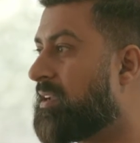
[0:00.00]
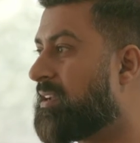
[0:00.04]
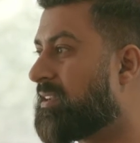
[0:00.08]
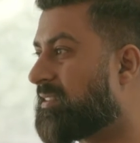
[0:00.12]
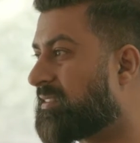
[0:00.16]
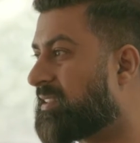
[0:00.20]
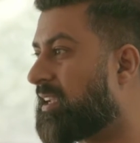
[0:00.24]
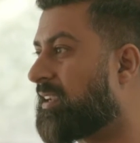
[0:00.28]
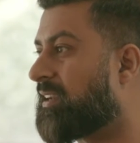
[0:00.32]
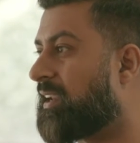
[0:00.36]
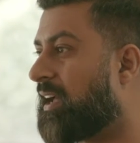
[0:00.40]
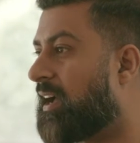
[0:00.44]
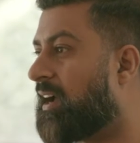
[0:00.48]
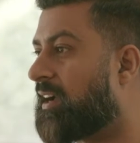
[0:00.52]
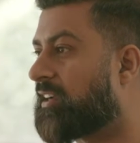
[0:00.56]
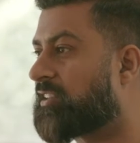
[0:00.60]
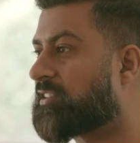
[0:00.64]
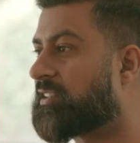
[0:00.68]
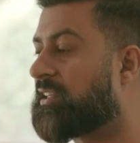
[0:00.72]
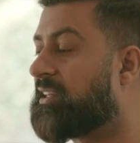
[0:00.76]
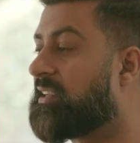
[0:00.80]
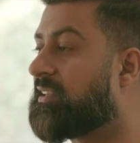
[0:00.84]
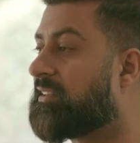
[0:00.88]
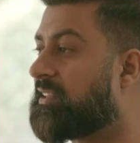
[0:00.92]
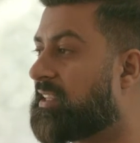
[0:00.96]
said,
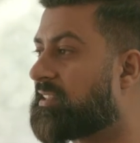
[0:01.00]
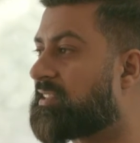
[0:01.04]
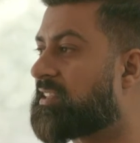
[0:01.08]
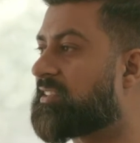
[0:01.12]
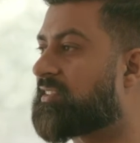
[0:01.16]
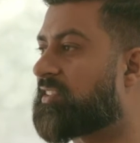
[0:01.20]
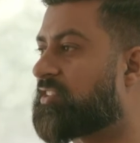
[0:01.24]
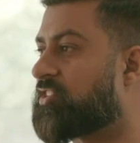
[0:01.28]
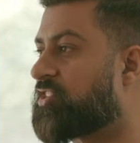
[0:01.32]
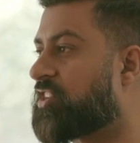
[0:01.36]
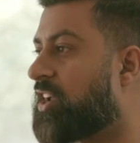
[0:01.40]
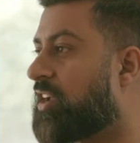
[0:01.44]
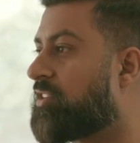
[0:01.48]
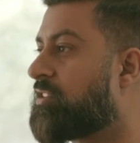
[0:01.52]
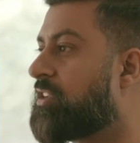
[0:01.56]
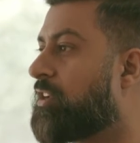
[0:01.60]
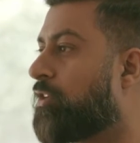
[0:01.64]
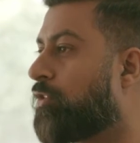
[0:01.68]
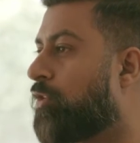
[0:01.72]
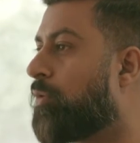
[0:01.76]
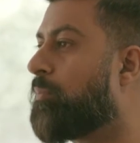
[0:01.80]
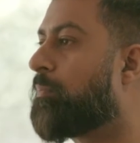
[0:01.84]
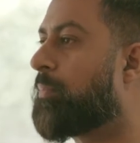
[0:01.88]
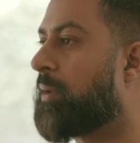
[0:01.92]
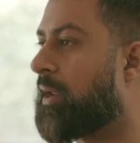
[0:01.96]
actually, this is a Sharia
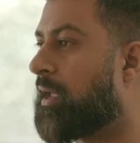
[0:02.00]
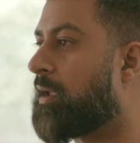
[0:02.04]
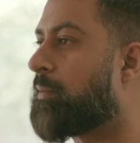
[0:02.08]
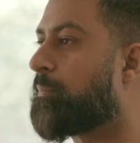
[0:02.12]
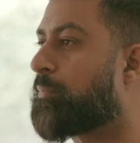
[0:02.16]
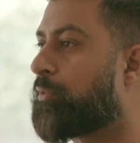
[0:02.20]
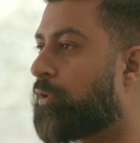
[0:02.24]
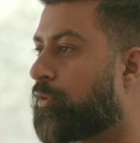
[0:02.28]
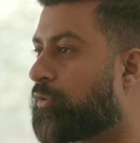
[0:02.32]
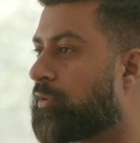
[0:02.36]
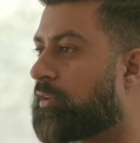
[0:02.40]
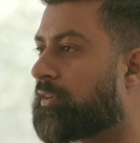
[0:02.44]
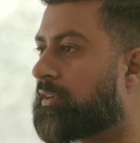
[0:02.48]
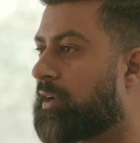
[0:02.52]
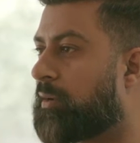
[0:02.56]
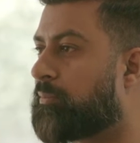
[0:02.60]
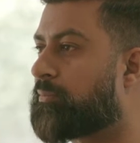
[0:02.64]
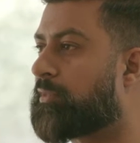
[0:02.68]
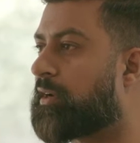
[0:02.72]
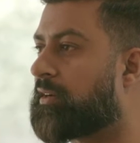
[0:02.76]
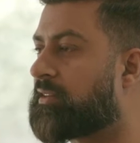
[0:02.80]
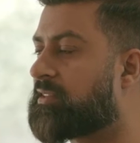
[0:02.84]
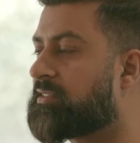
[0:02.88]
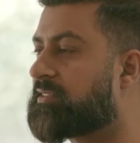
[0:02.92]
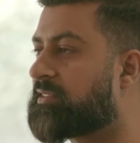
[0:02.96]
compliant product,
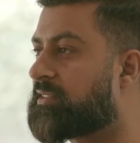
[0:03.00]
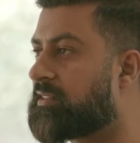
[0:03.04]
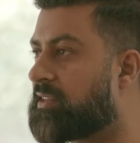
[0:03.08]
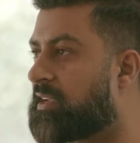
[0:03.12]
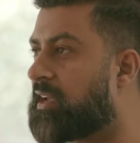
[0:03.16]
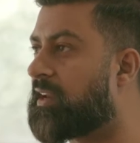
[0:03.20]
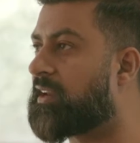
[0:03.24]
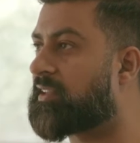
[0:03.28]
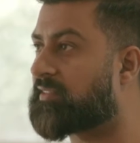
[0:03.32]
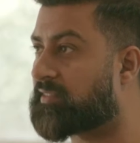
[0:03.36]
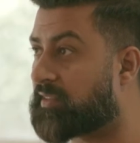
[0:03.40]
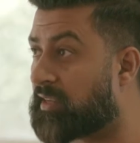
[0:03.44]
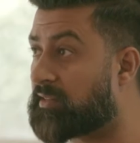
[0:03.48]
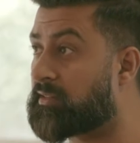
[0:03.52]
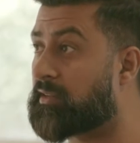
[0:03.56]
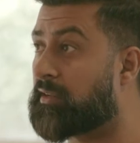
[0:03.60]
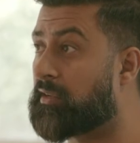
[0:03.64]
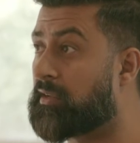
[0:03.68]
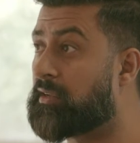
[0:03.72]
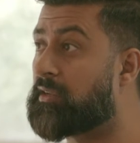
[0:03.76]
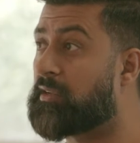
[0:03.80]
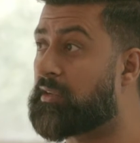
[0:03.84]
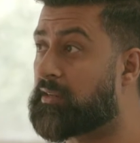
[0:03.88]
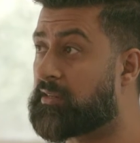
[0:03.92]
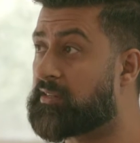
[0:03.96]
Kamran, isn't it? And I said,
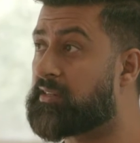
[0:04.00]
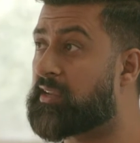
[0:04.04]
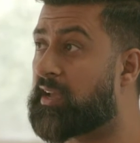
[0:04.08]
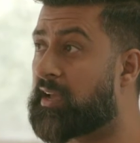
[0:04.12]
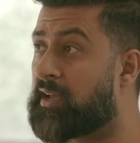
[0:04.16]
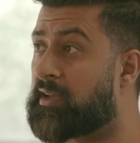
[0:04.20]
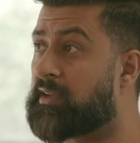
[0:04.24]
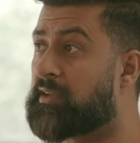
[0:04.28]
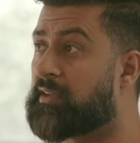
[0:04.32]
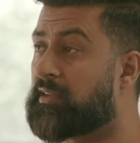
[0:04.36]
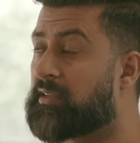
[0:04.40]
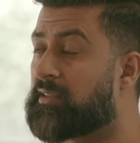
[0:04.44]
yeah.